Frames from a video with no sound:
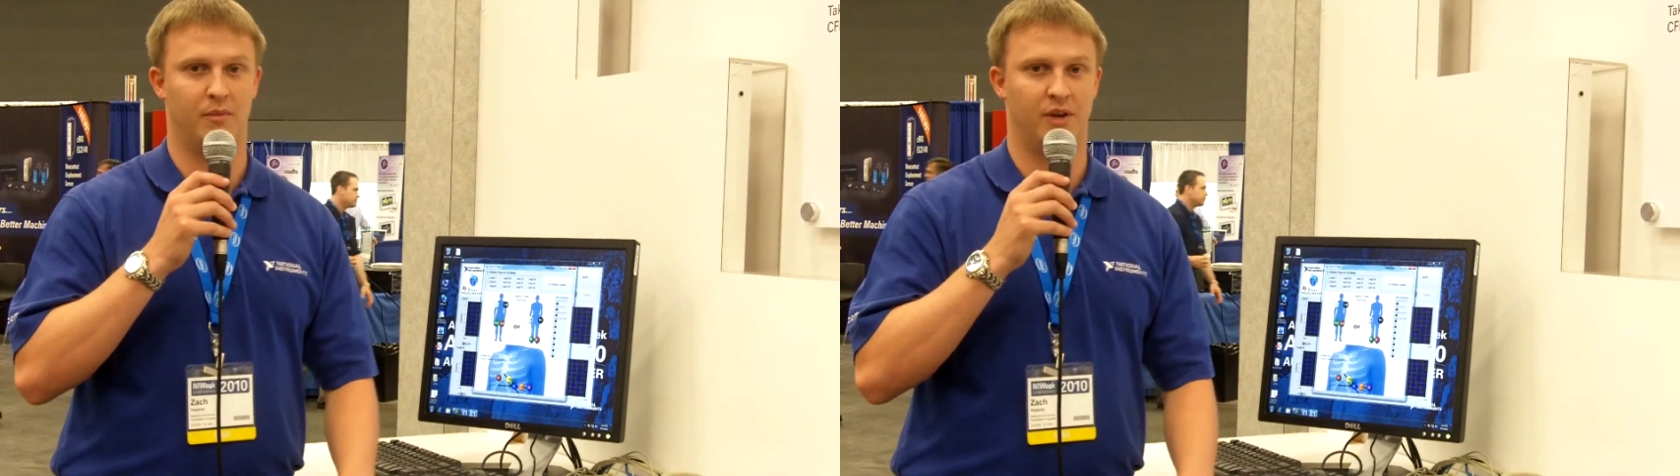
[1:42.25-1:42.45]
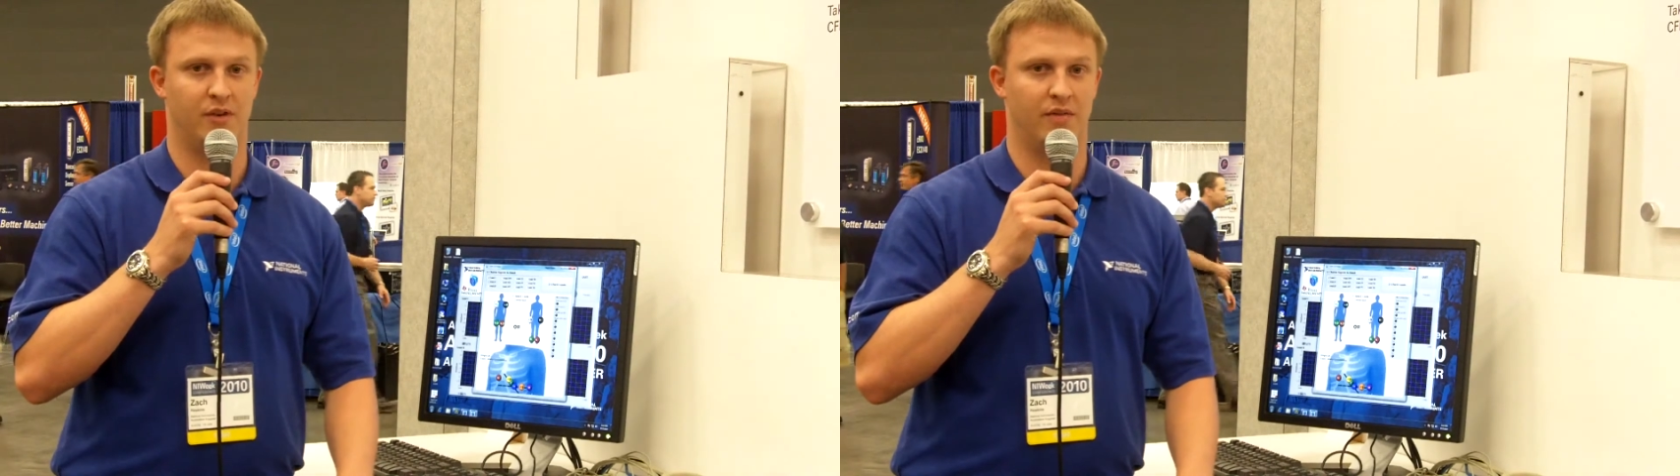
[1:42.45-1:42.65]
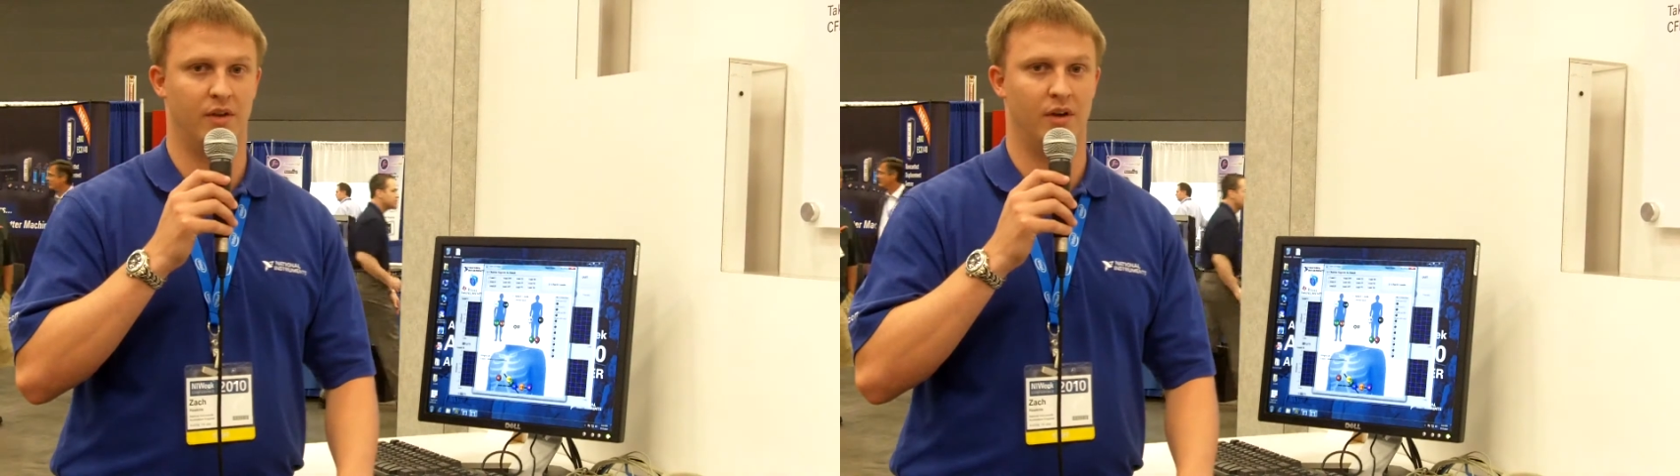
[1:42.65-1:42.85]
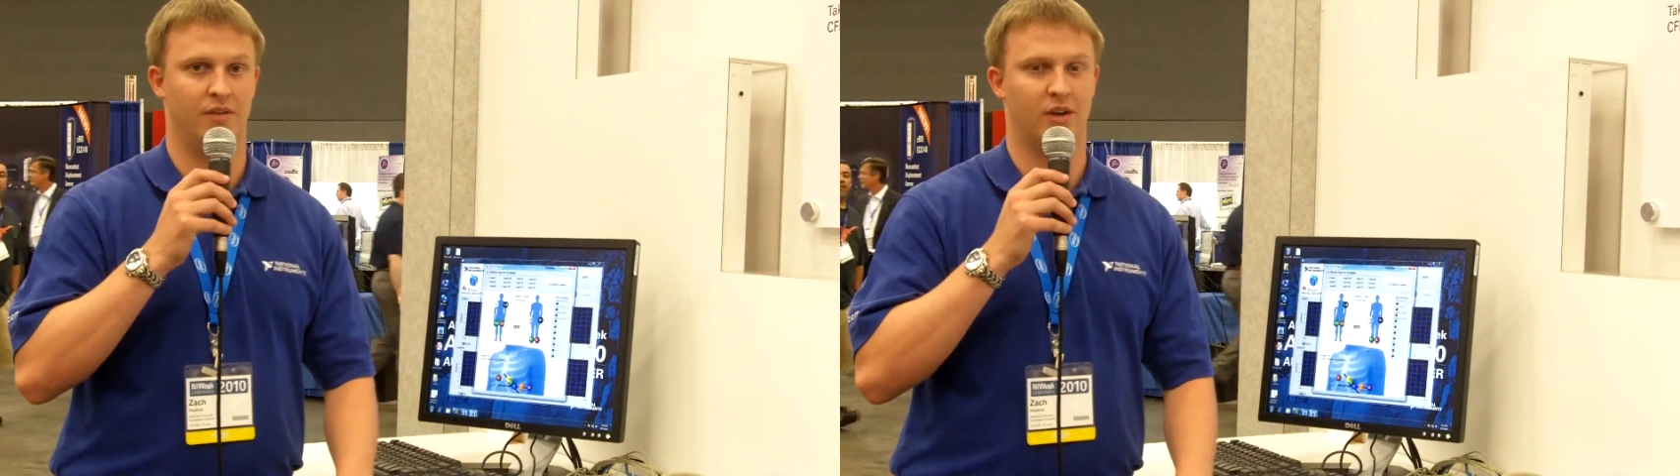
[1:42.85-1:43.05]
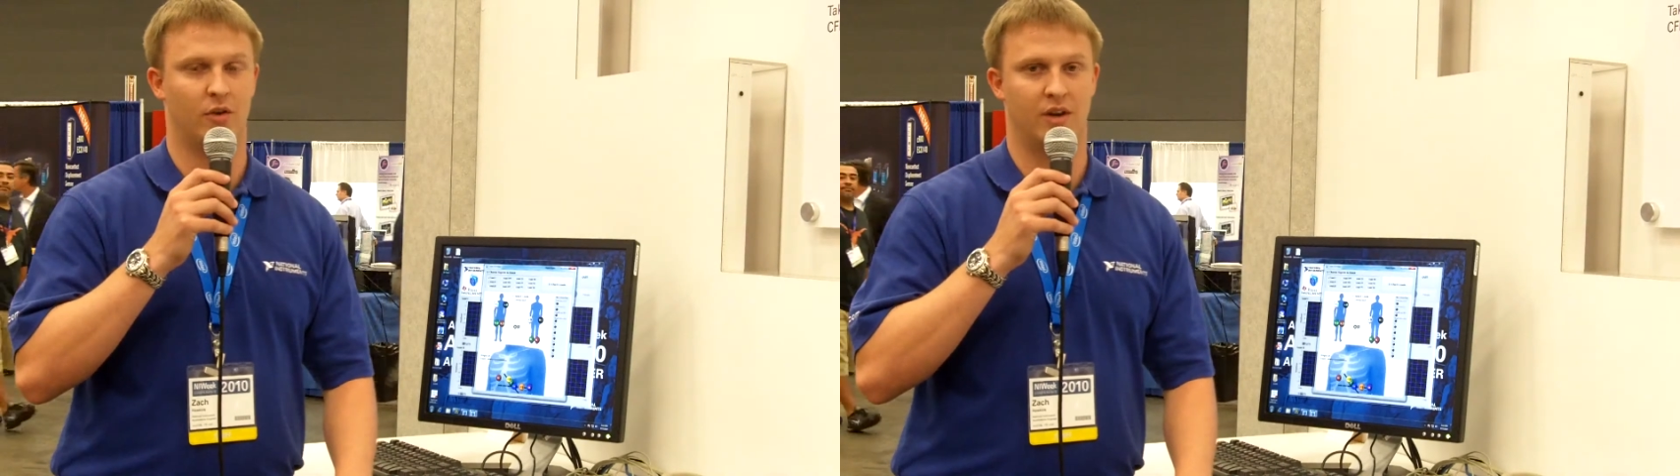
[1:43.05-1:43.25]
based on the
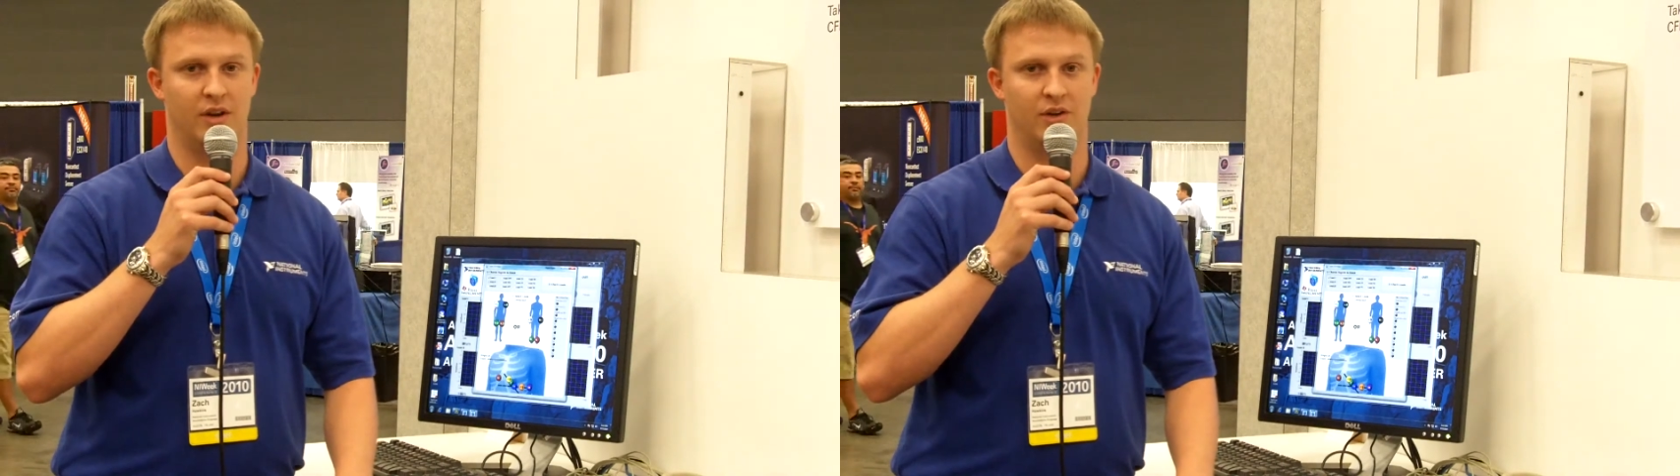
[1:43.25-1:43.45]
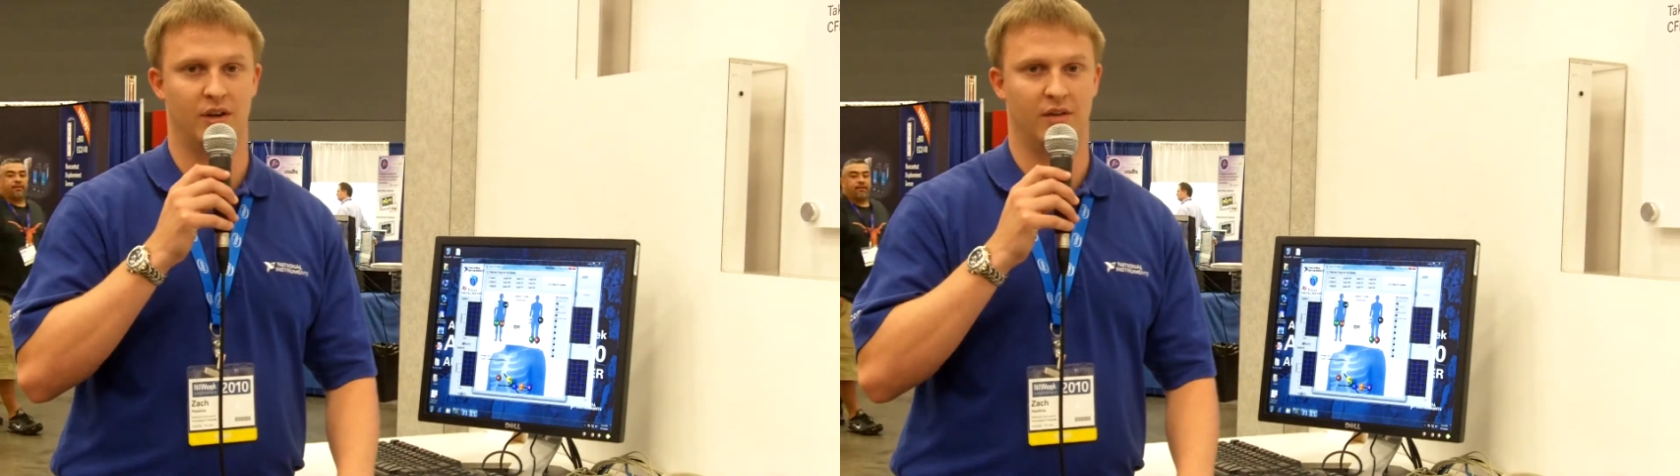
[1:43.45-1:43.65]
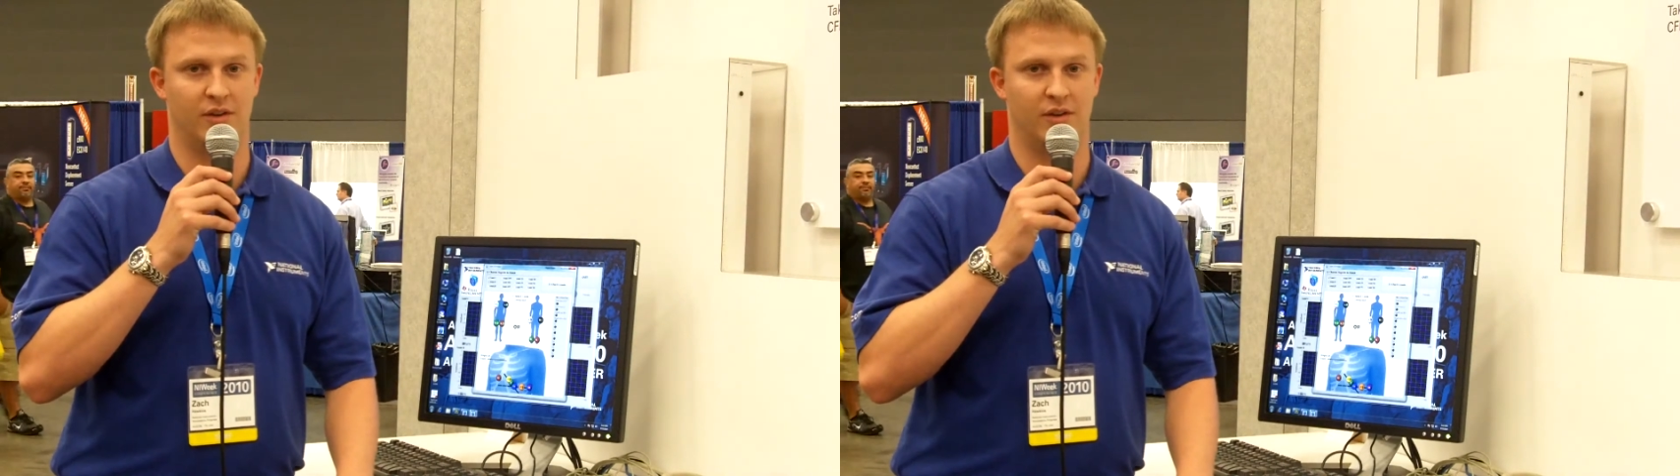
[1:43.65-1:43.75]
signal conditioning